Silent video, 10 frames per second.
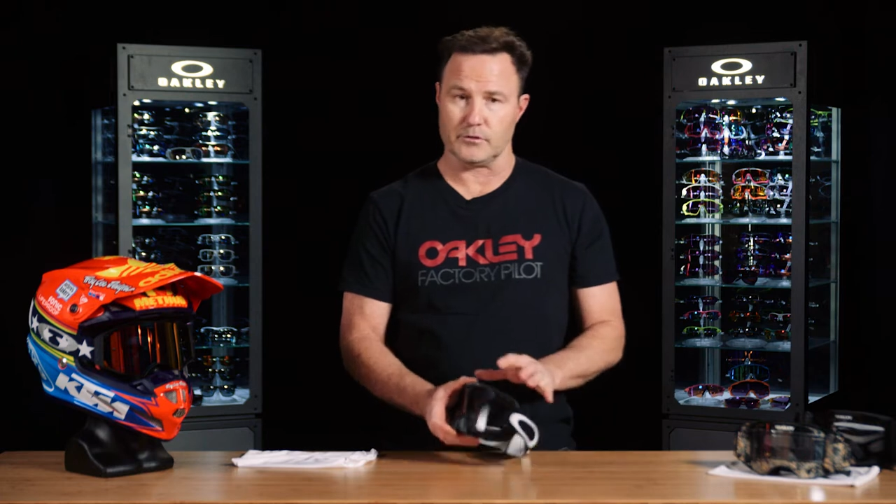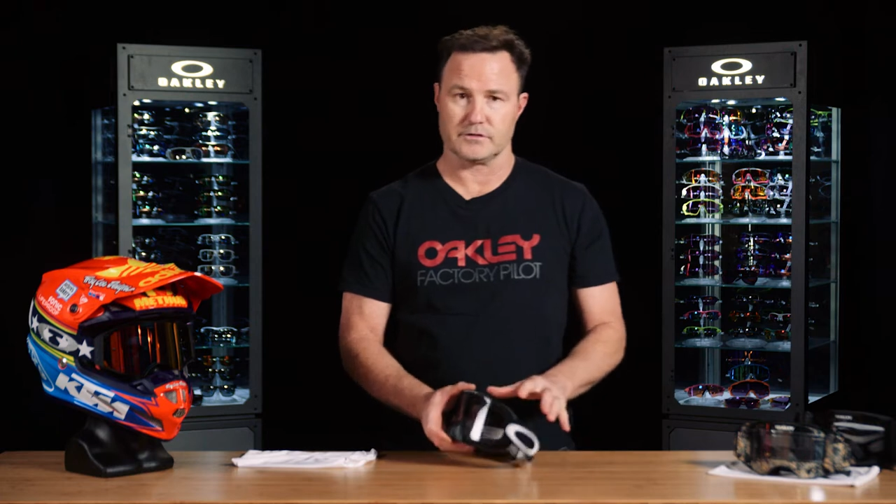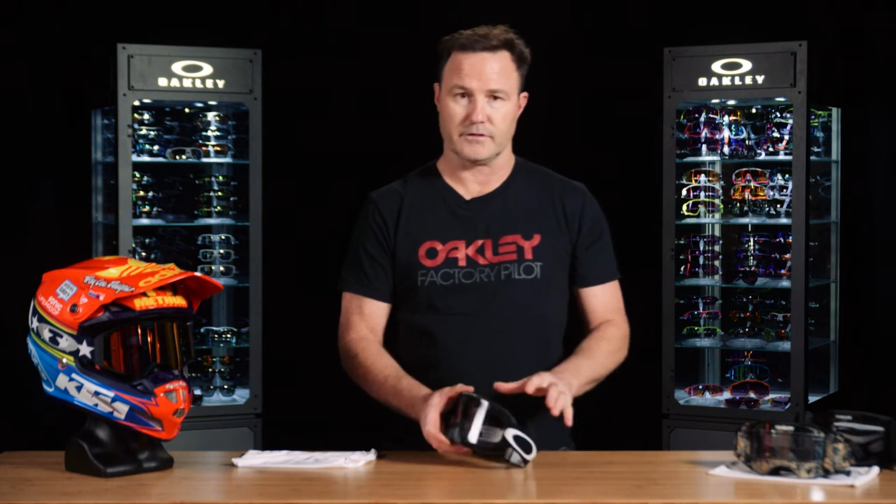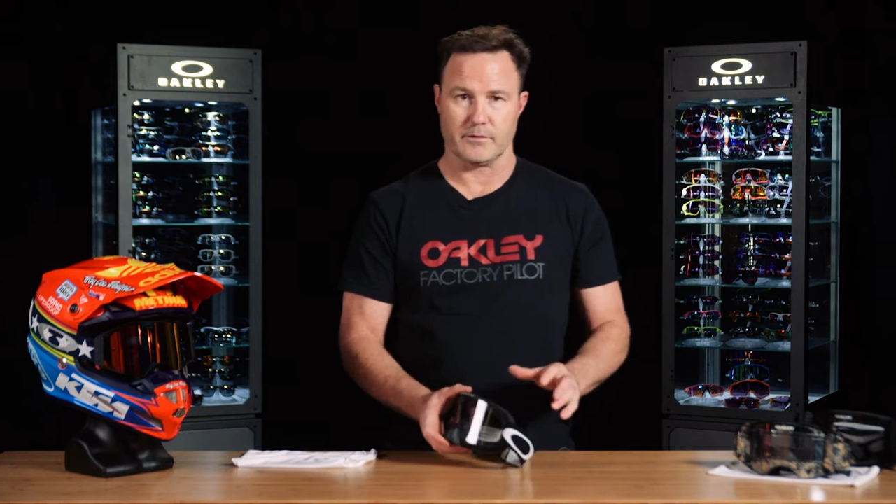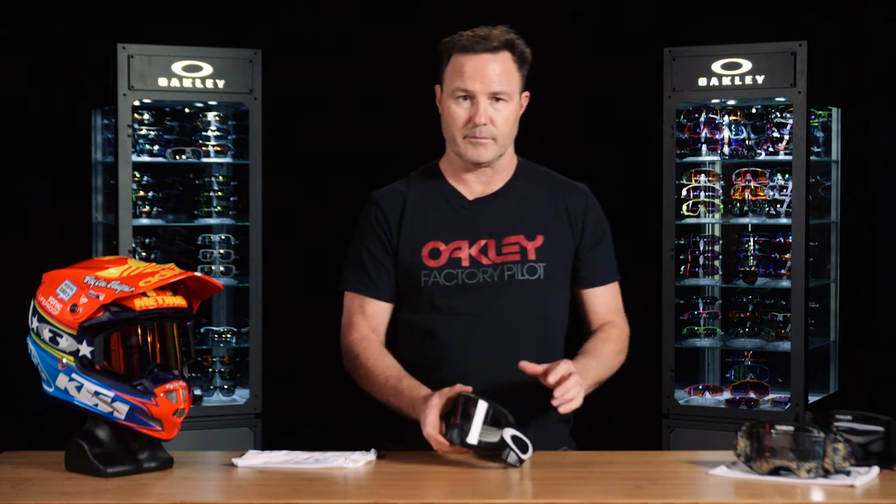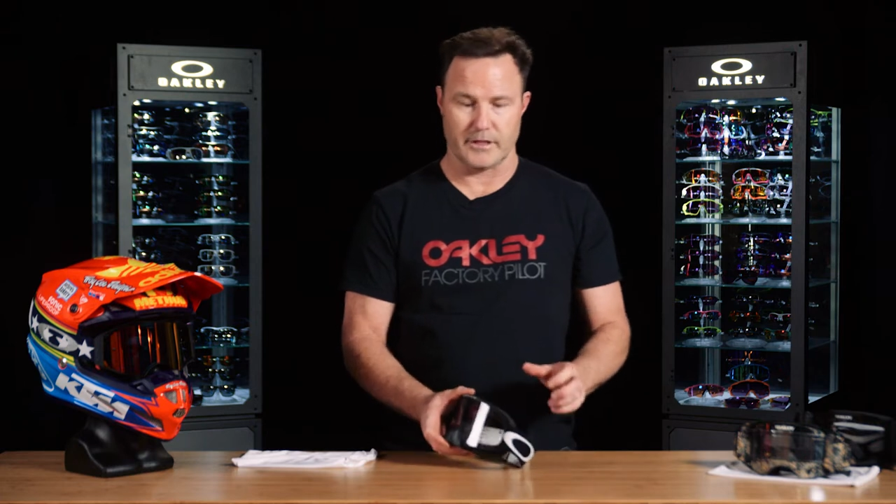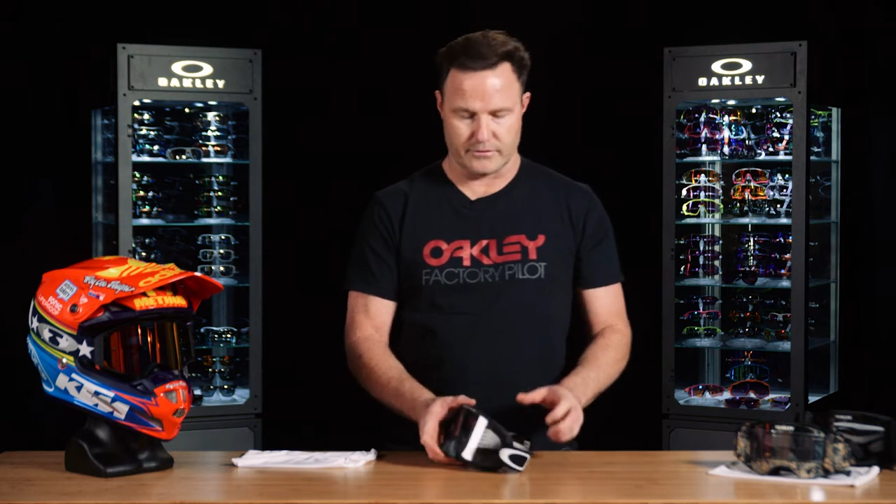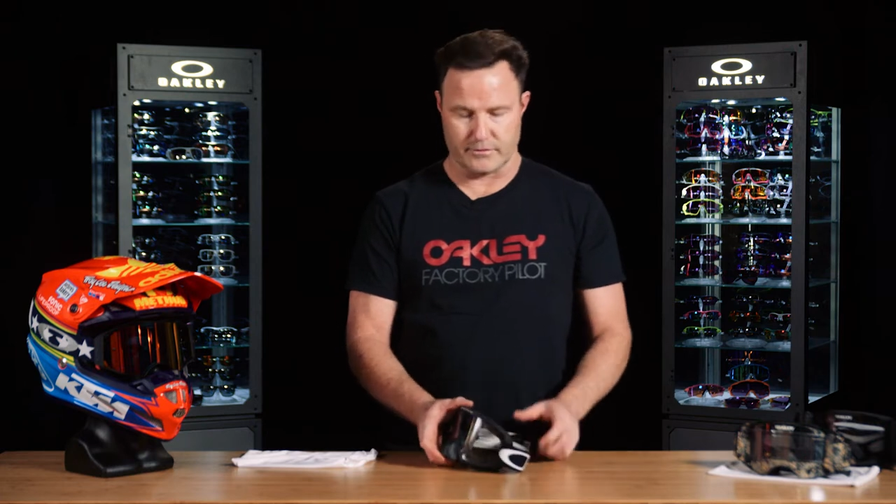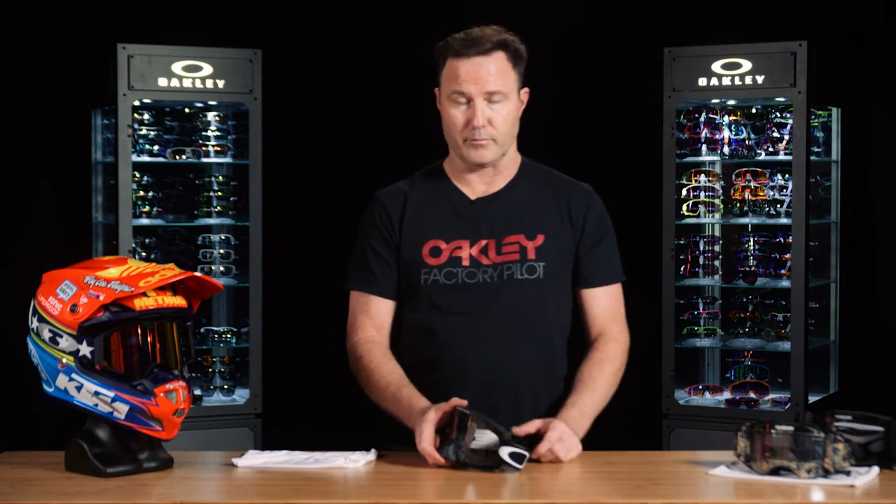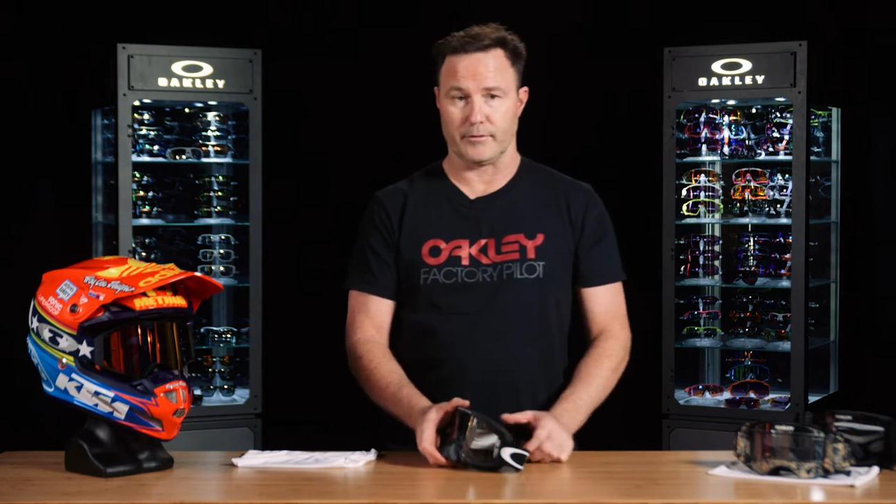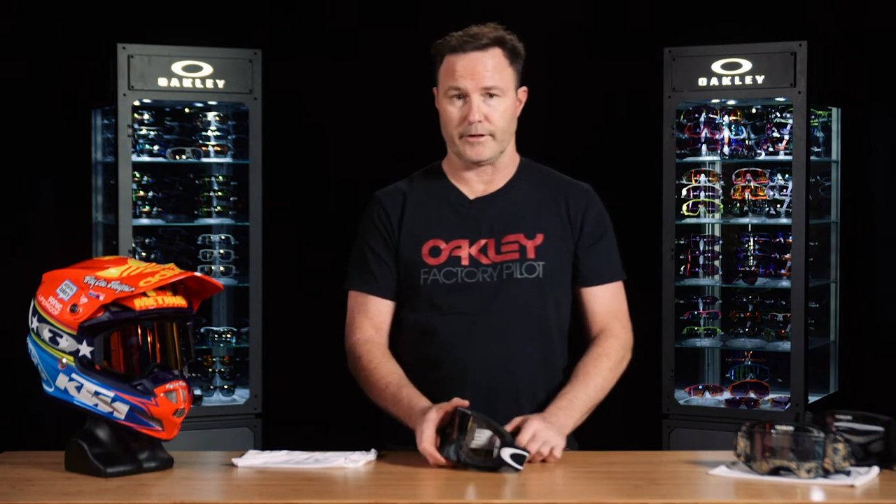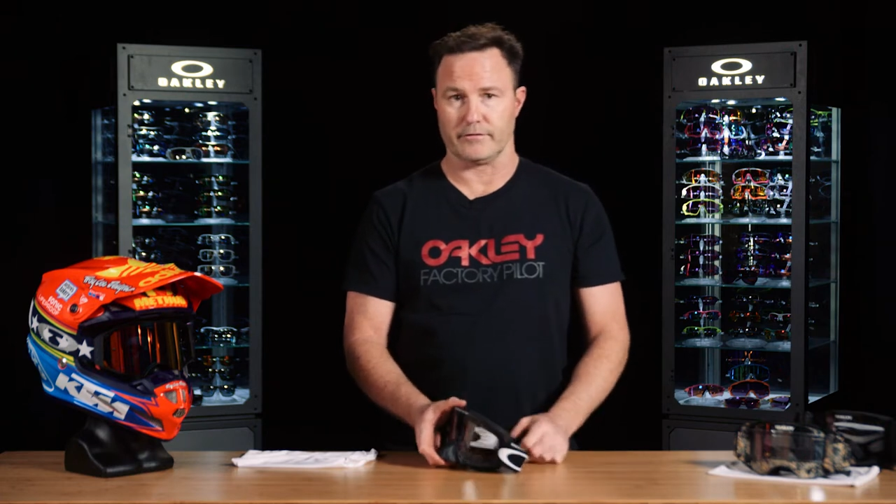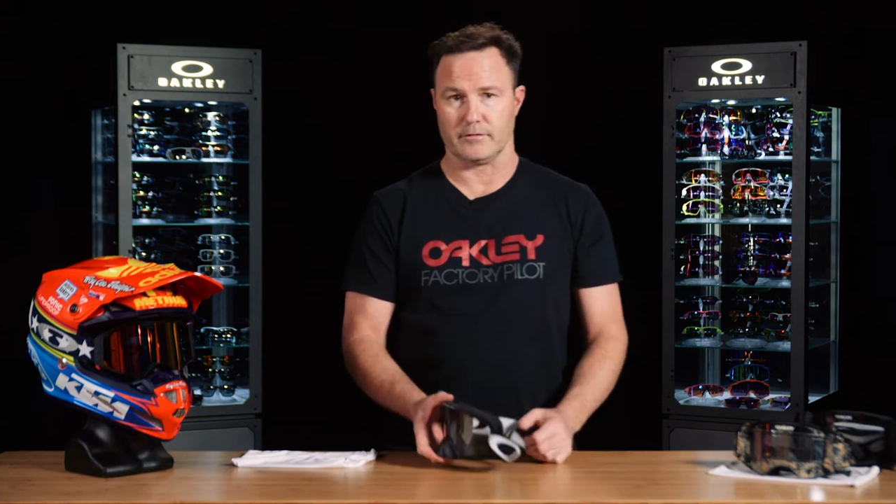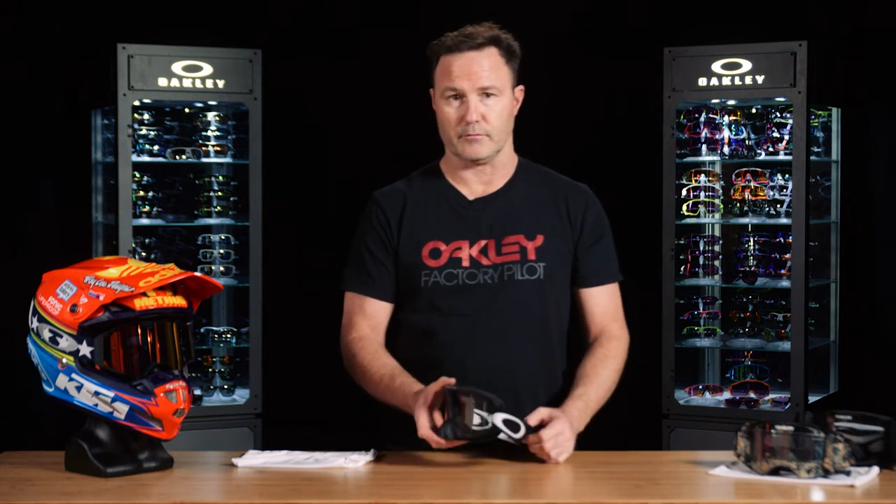most of the major debris from